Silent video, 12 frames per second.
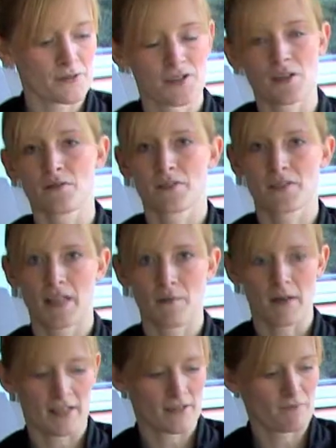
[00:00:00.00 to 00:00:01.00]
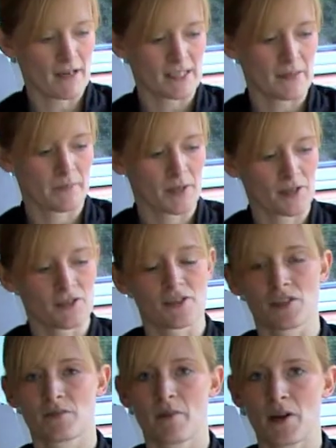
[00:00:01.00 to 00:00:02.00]
soon see when it's ready because the
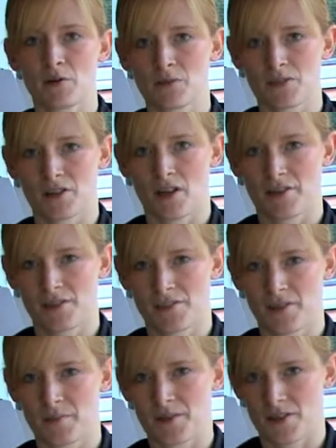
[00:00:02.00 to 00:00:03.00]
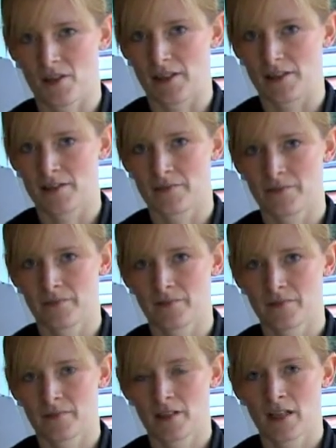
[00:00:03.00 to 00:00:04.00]
smoke will start to subside.
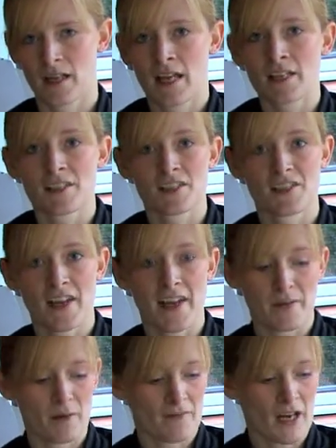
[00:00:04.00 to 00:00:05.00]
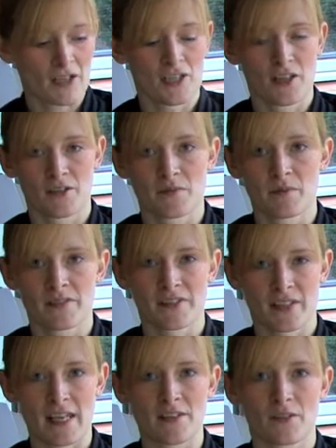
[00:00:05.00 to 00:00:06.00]
Today we've actually used
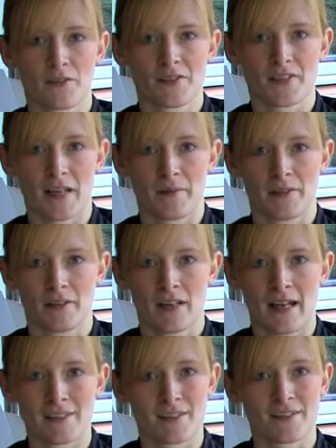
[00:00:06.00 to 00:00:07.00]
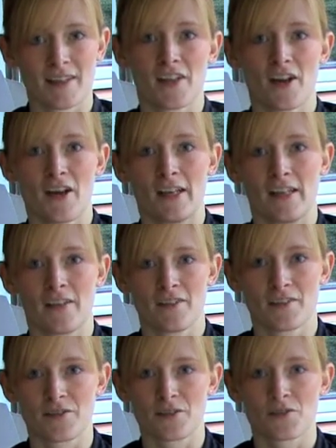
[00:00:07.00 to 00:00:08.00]
mesquite on the salmon. As I said earlier,
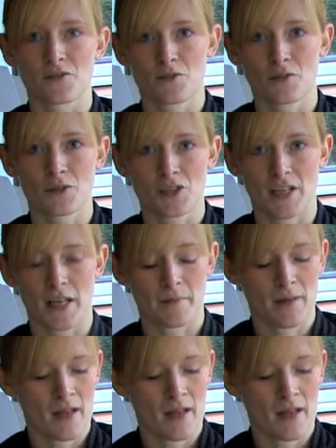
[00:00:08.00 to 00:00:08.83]
this is a strong chip